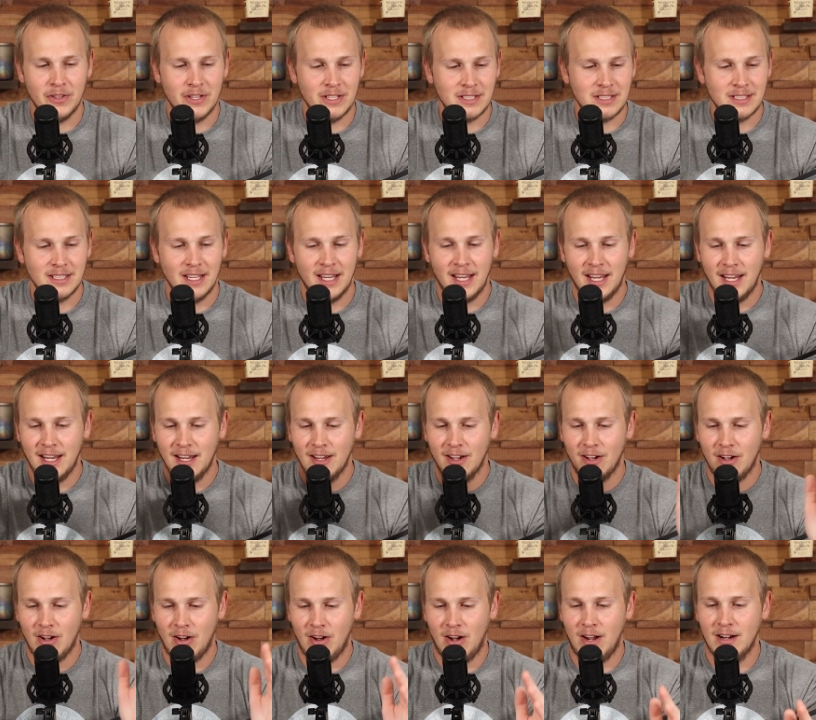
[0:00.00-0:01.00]
this.
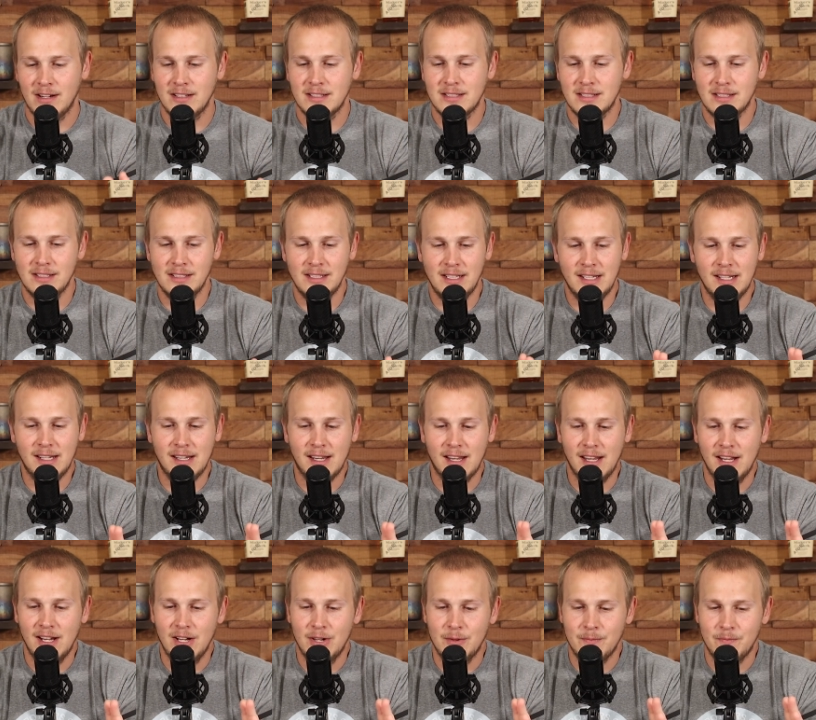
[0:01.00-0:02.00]
Honestly,
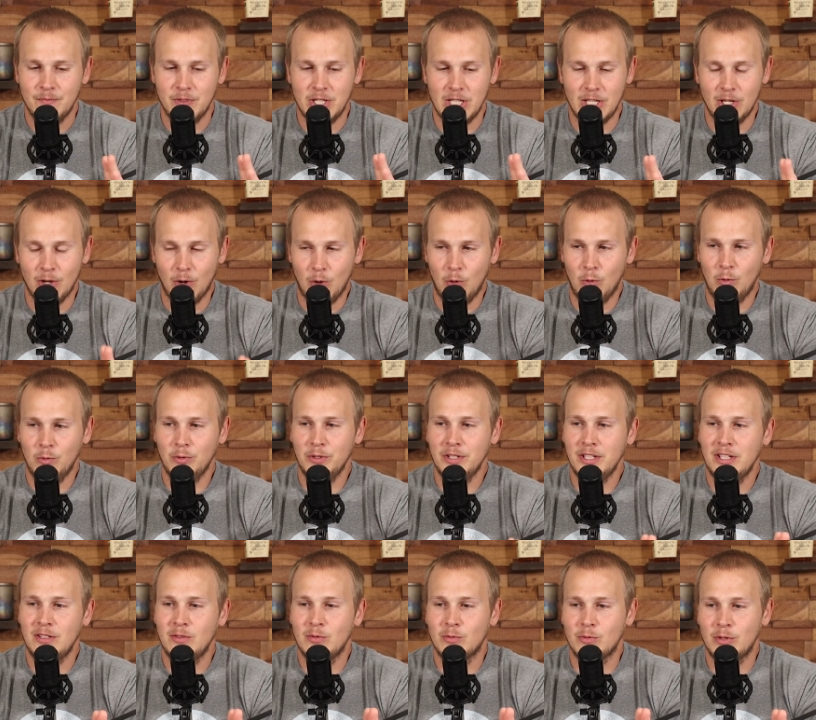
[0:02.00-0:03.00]
the
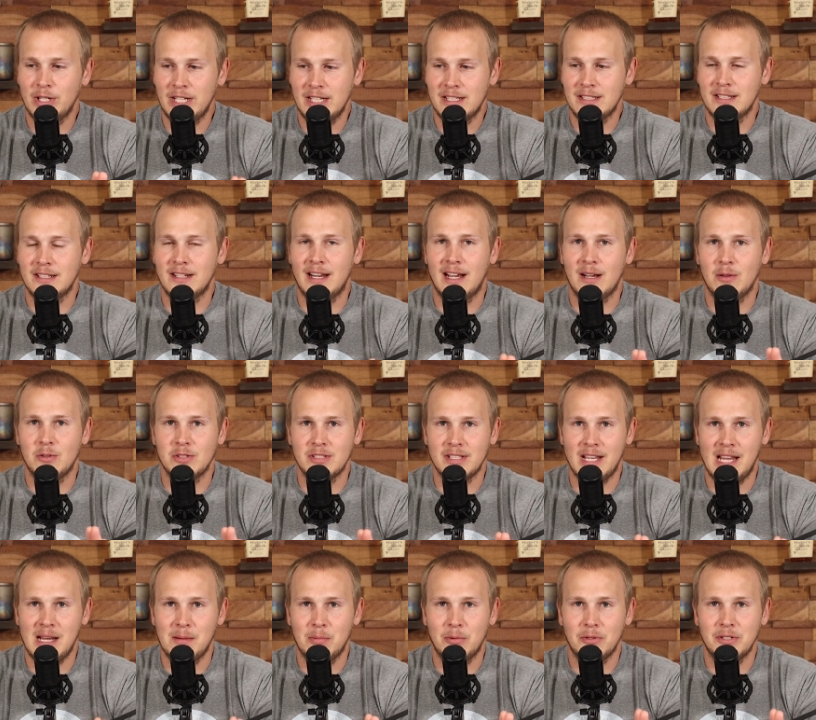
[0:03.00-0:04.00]
only reason I was
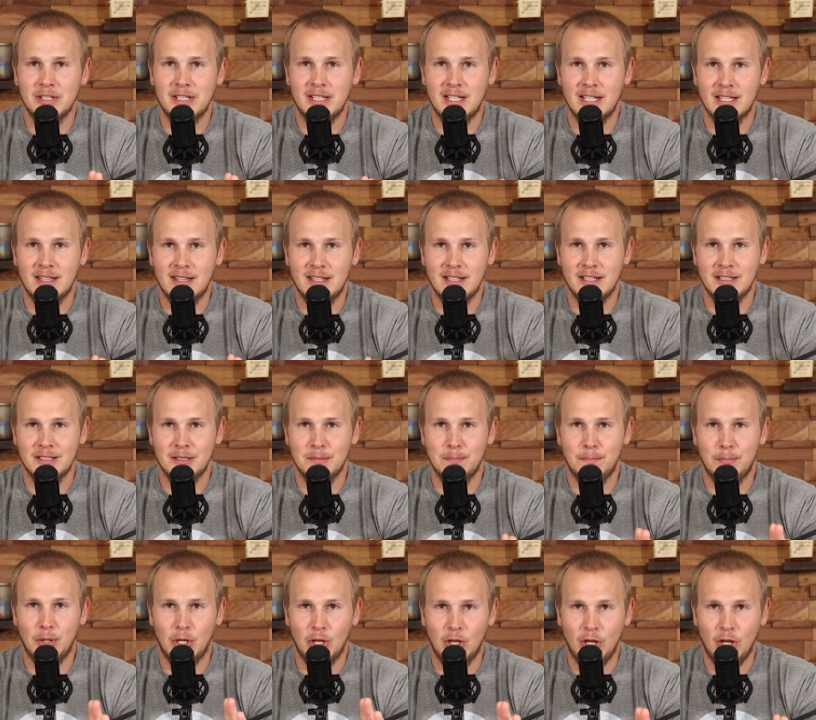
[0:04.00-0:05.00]
able to get this
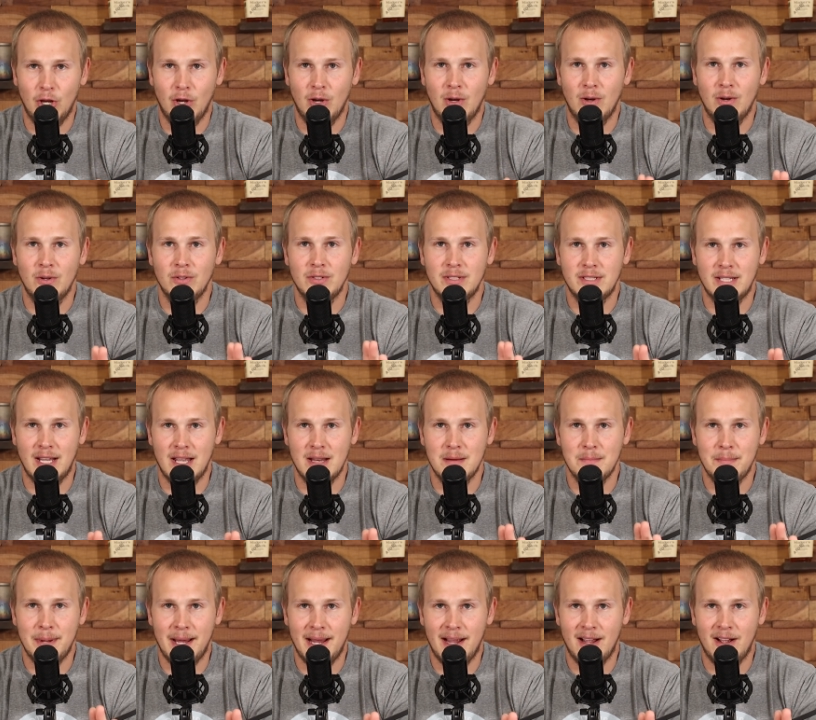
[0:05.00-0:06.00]
below 10
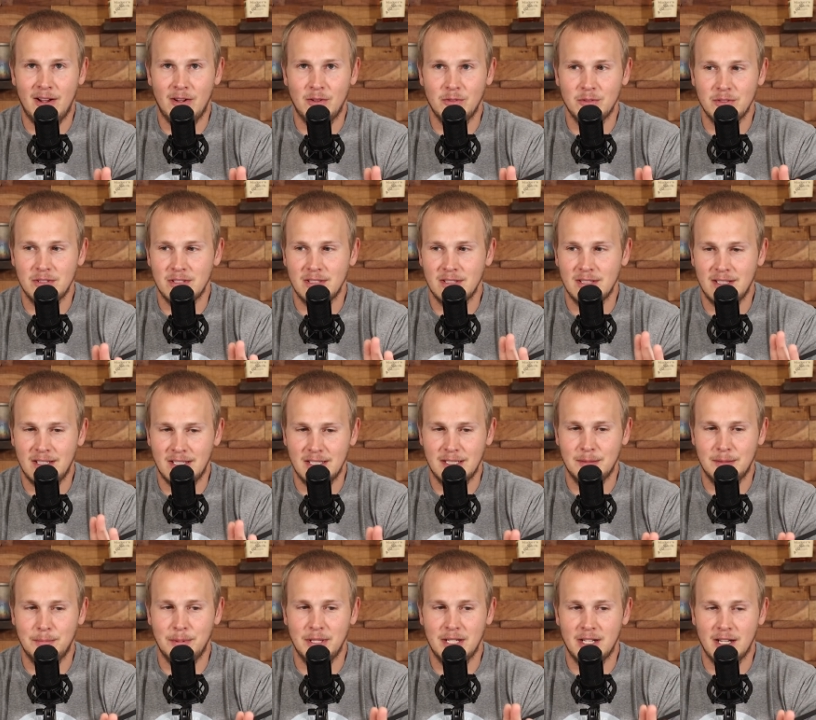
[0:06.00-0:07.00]
pounds is
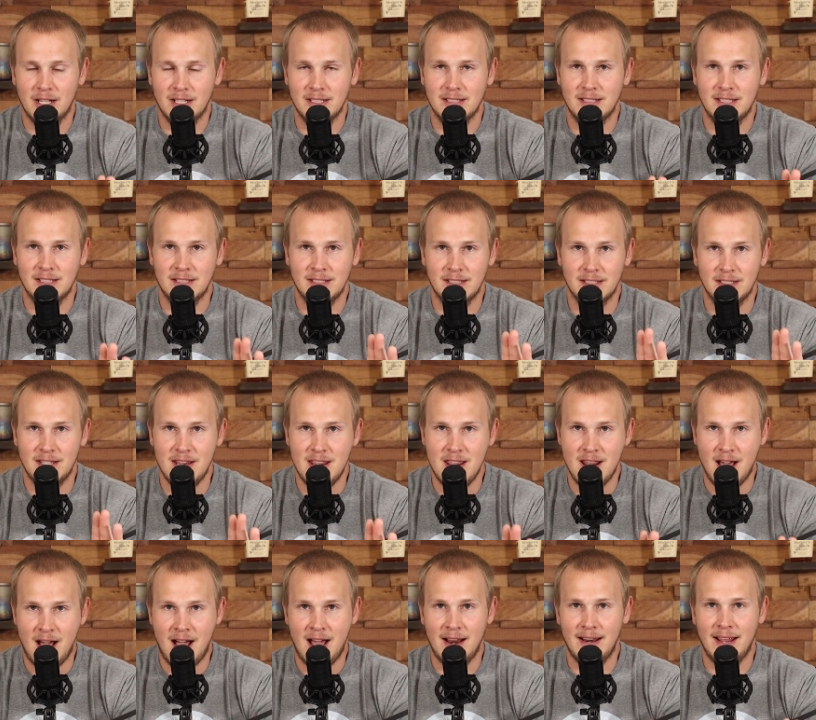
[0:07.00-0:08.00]
because this is
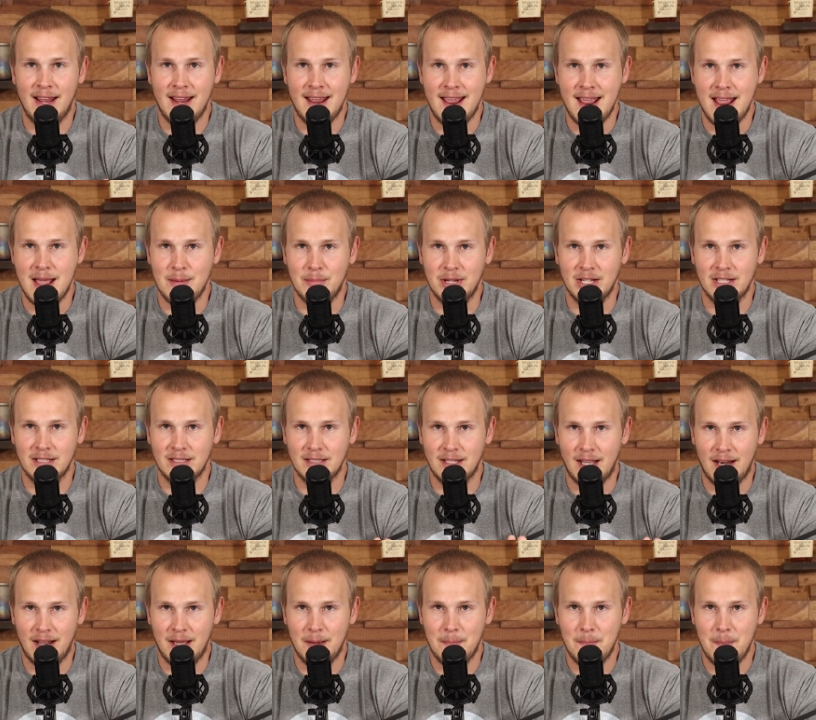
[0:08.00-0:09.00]
not a hammock
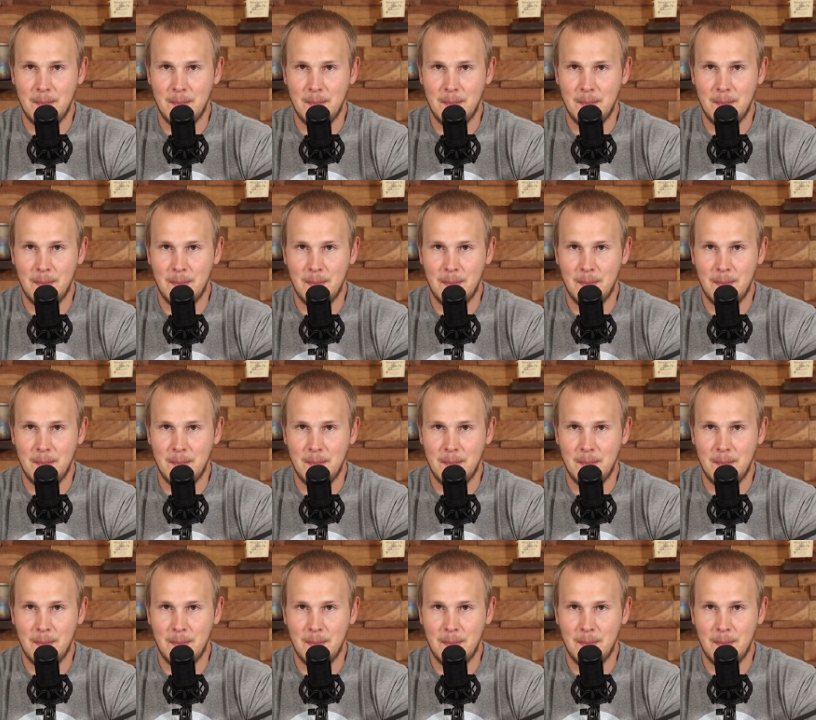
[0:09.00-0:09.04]
setup